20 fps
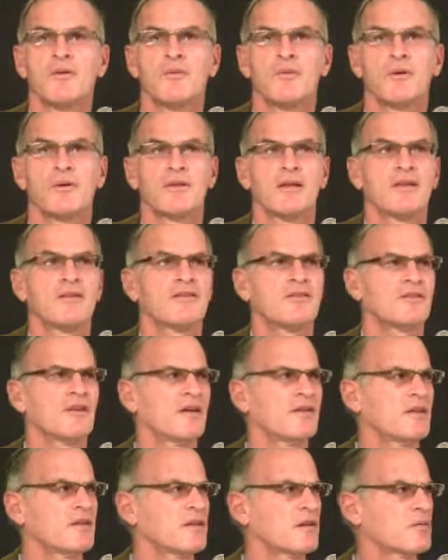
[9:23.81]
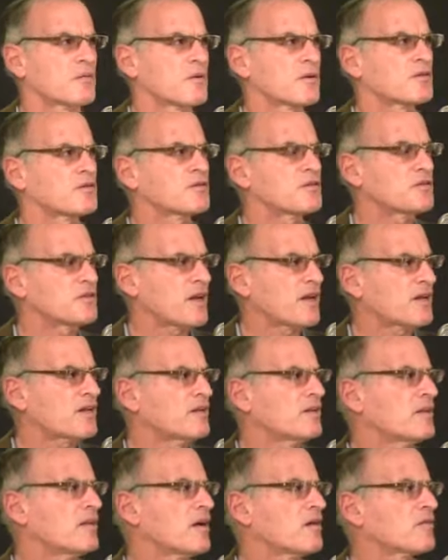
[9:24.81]
where they said that there were
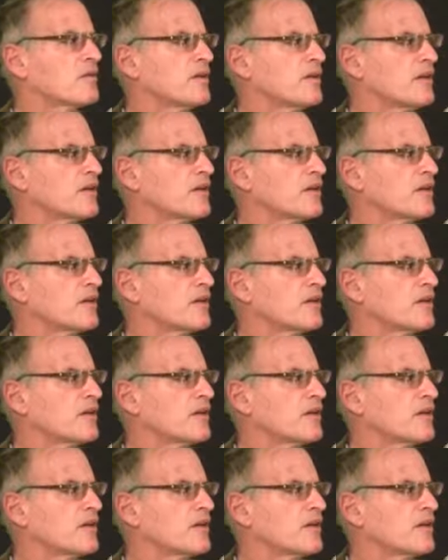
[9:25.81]
secondary